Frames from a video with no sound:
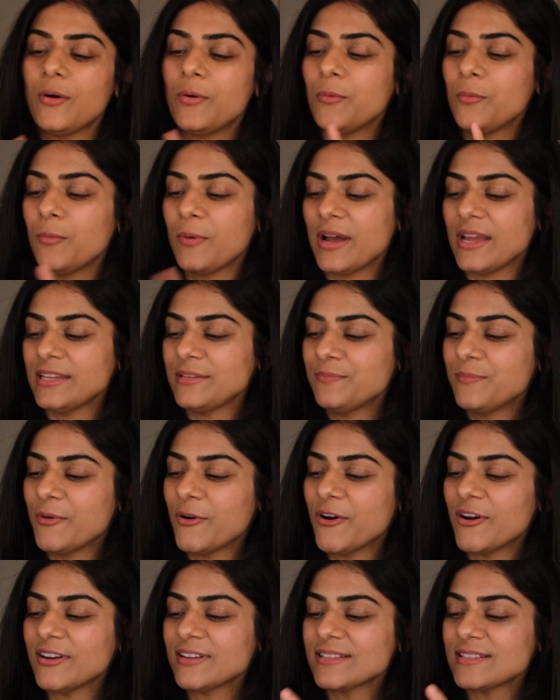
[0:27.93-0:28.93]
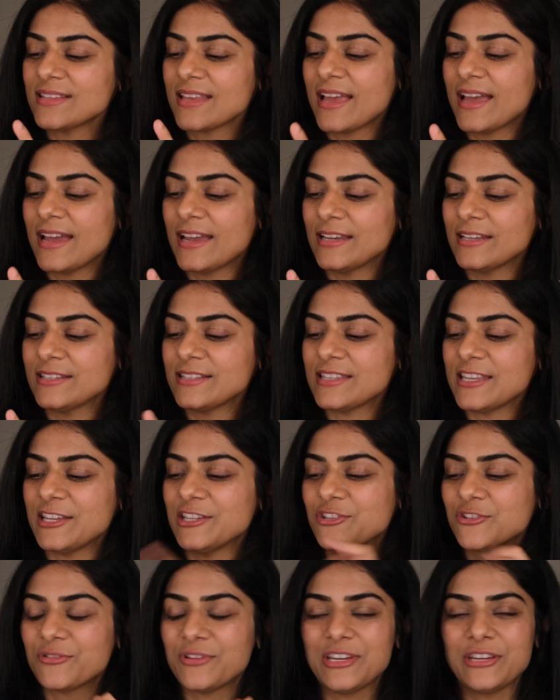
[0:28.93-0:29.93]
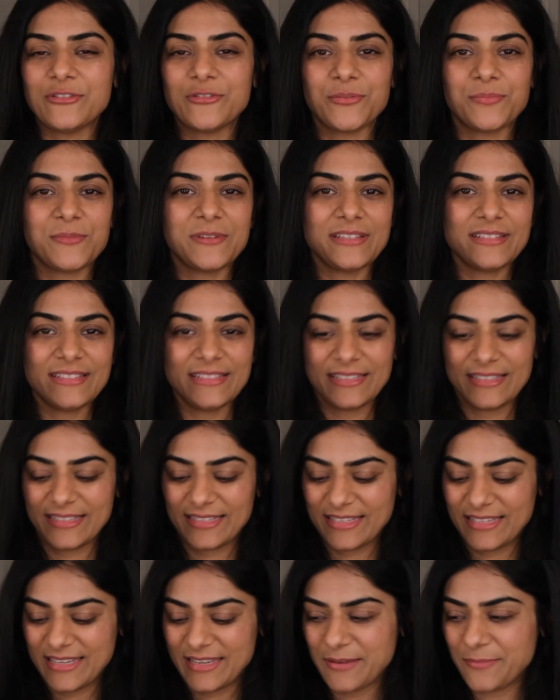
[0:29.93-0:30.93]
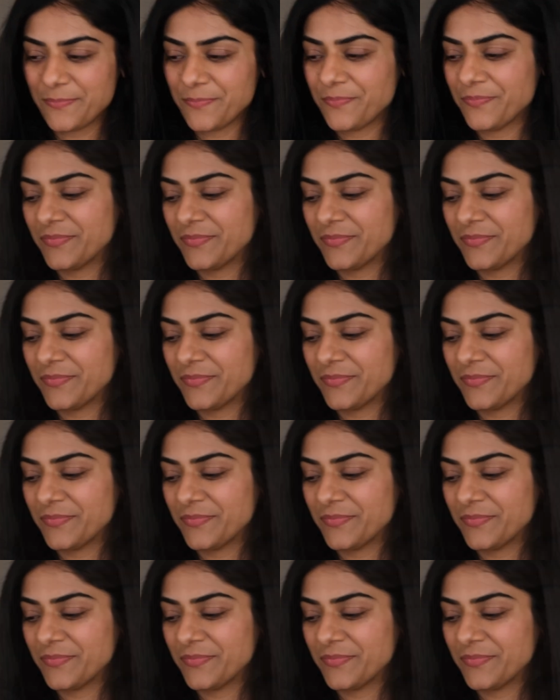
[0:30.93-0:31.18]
White box and sage green ribbon. Yep.